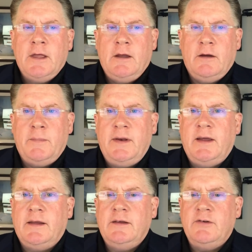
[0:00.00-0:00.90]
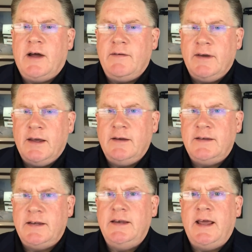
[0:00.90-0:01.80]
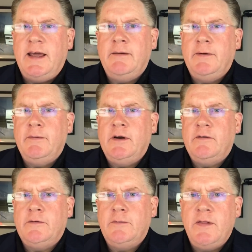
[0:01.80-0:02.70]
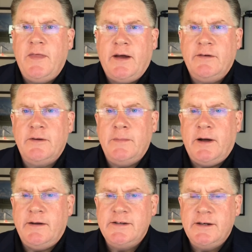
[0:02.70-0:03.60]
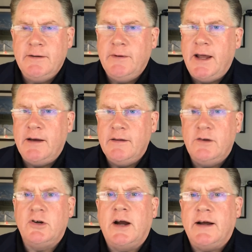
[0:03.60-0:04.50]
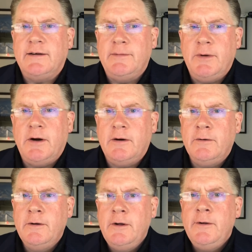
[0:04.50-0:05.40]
I've been daily driving it, and today we went over 1,000 miles in it. We head to the track tomorrow.